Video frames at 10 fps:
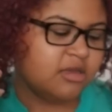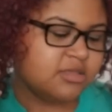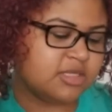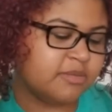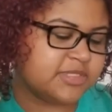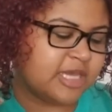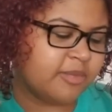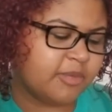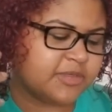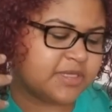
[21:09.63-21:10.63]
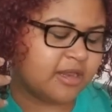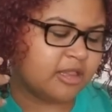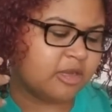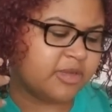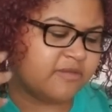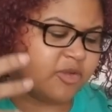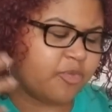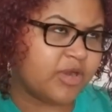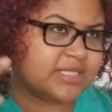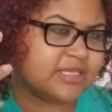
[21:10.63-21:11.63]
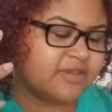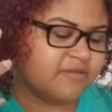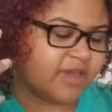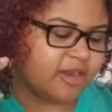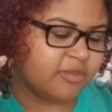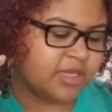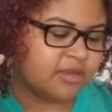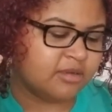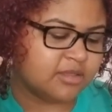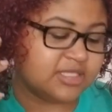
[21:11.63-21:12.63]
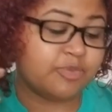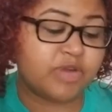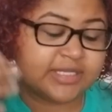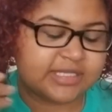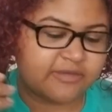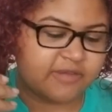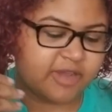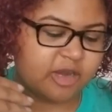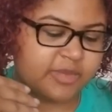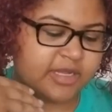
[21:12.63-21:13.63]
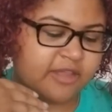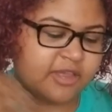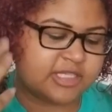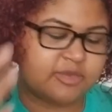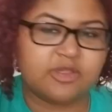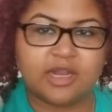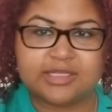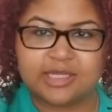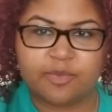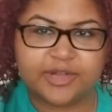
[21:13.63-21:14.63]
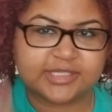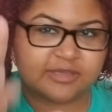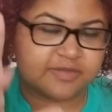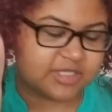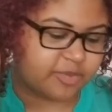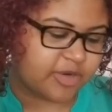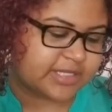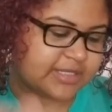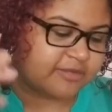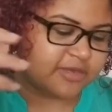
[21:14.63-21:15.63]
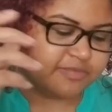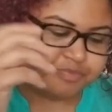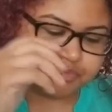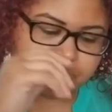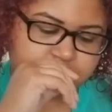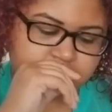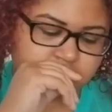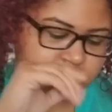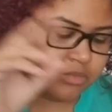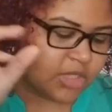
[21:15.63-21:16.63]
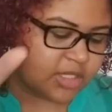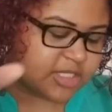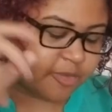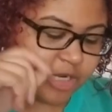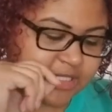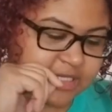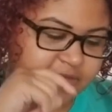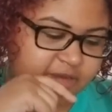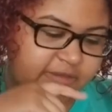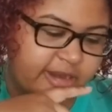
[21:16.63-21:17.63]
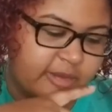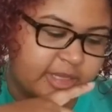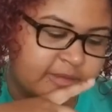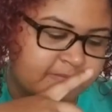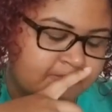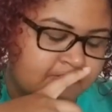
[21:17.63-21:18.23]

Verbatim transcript: Some, some I'm also getting a little bit of a depressive environment, depressive environment. I think some of you thought I said oppressive, depressive depressive environment.